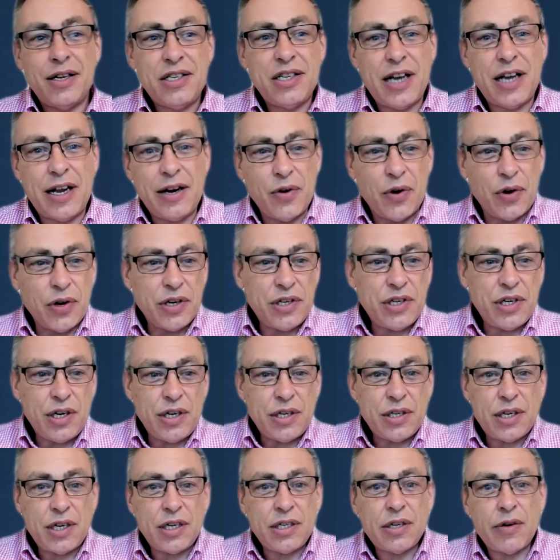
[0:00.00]

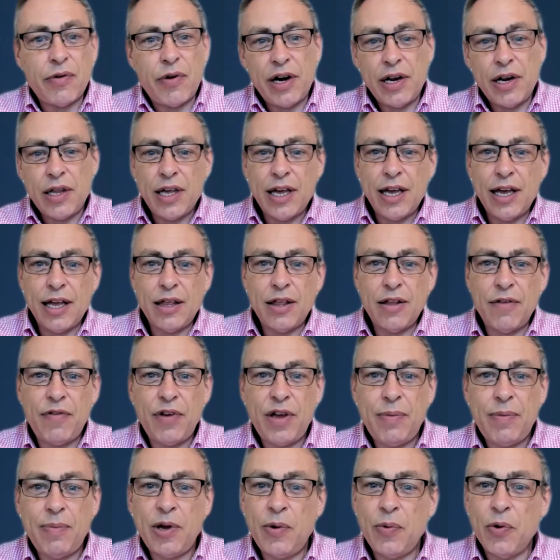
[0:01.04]
technologies. Is there anything in the
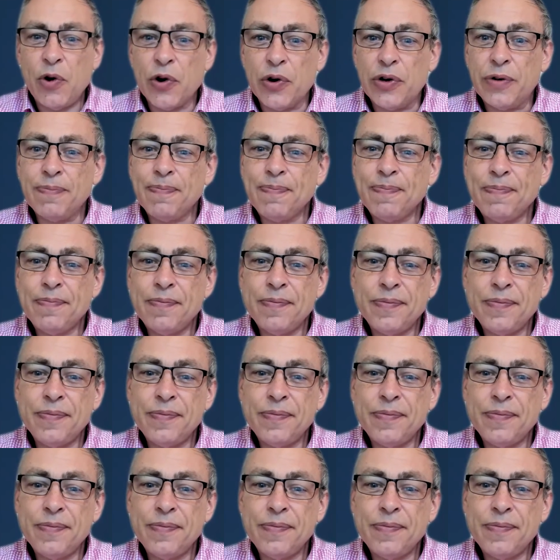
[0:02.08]
VB1?